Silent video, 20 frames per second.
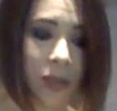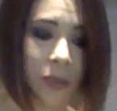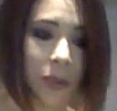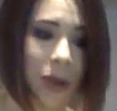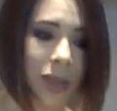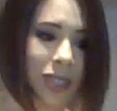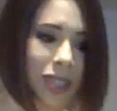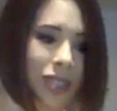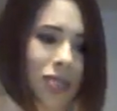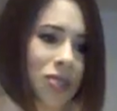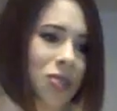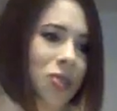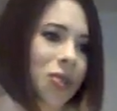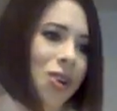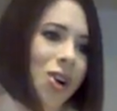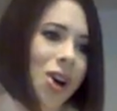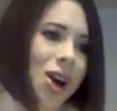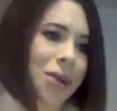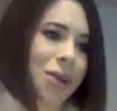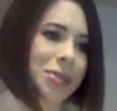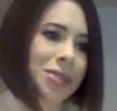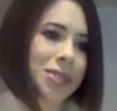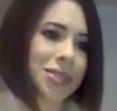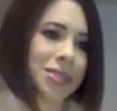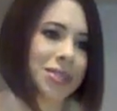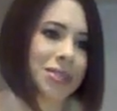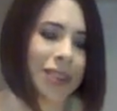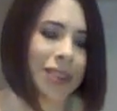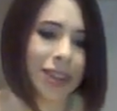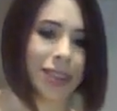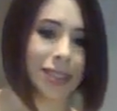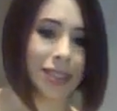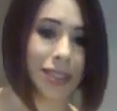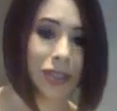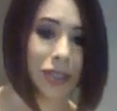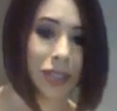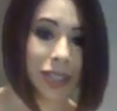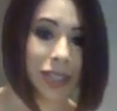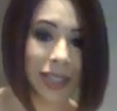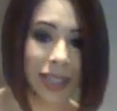The rest of the store, I was like,
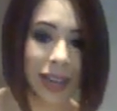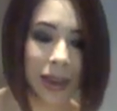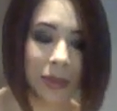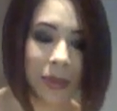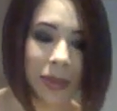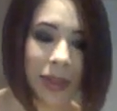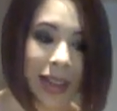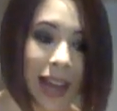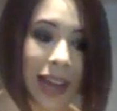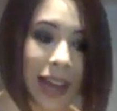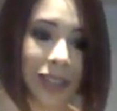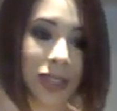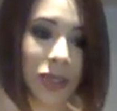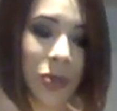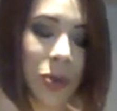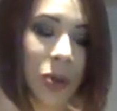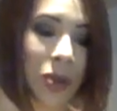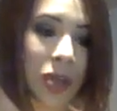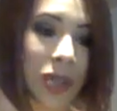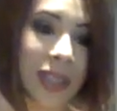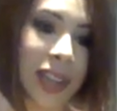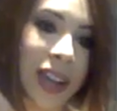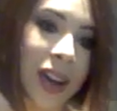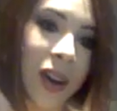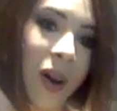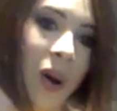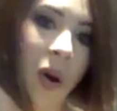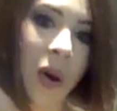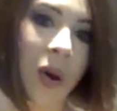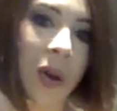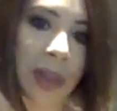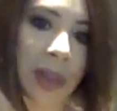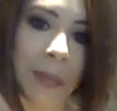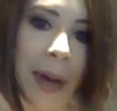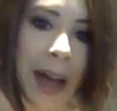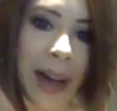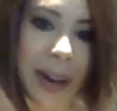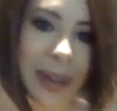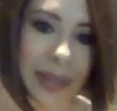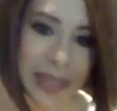seriously, I mean, that store is like all
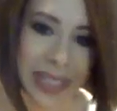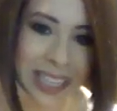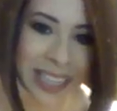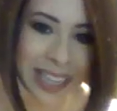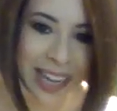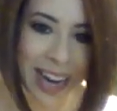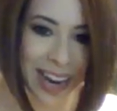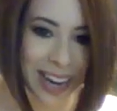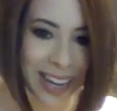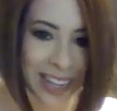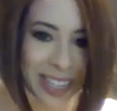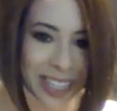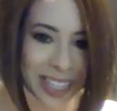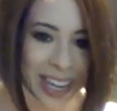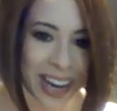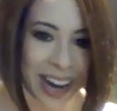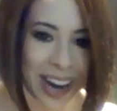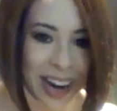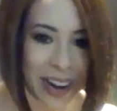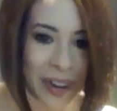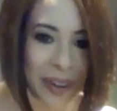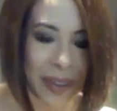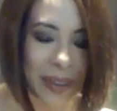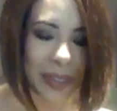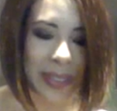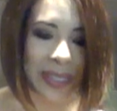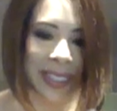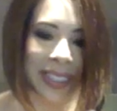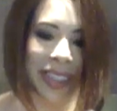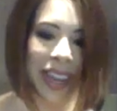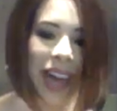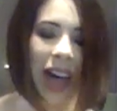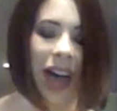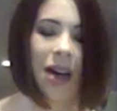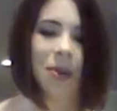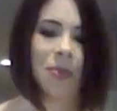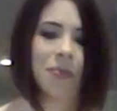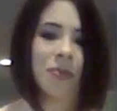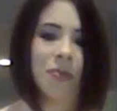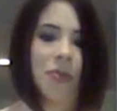about teenage girls.
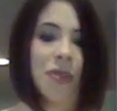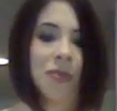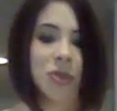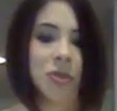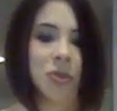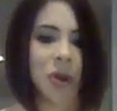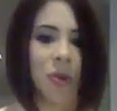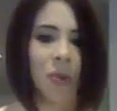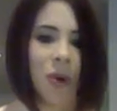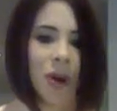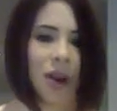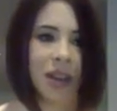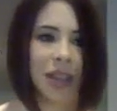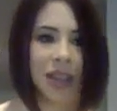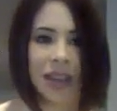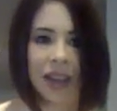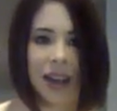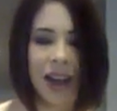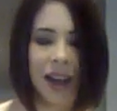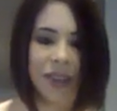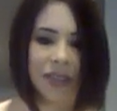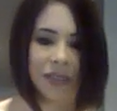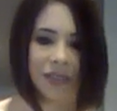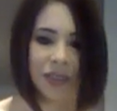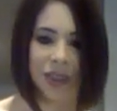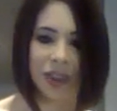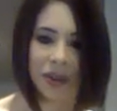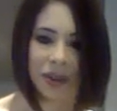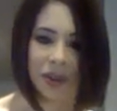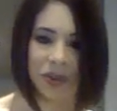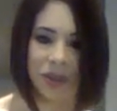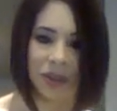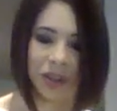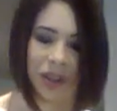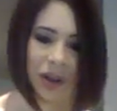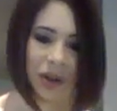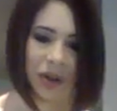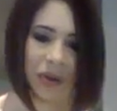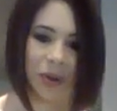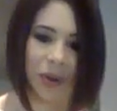Um, Forever twenty-one can kind of, you know, you
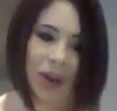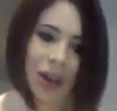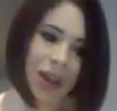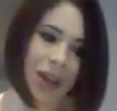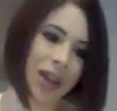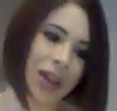can go.